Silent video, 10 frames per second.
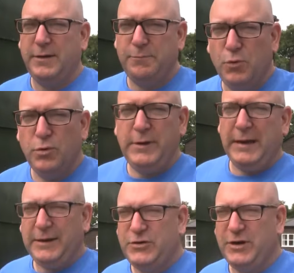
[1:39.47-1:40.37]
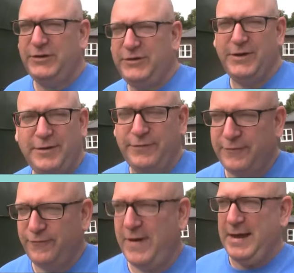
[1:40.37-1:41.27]
Good morning, treasure
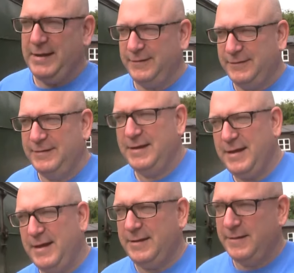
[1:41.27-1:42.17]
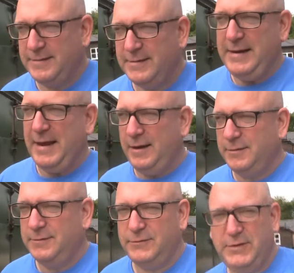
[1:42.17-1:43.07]
diving fans.
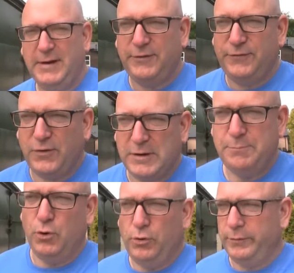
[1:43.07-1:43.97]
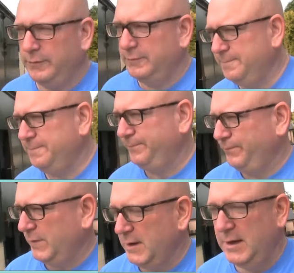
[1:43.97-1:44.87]
Now, today is very important.
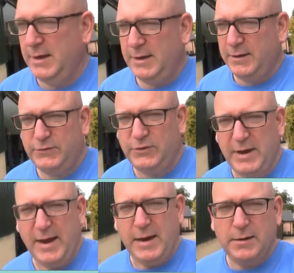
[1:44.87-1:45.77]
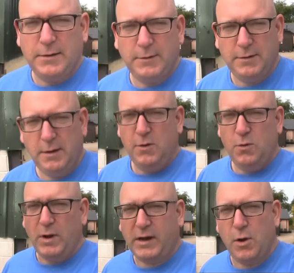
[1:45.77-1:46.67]
Today,
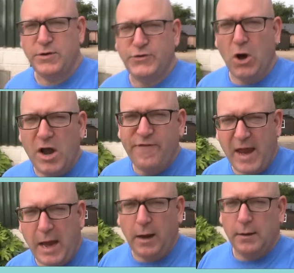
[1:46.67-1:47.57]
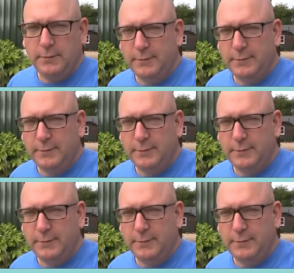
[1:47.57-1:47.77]
we're going diving.